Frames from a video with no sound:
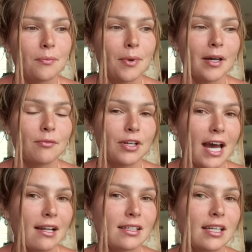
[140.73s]
but in
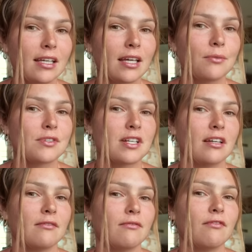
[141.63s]
reality, it was
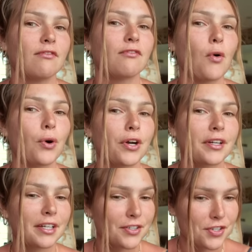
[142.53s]
like
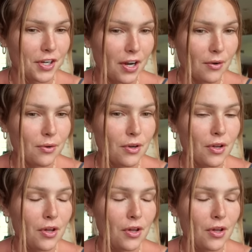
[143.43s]
4 years ago,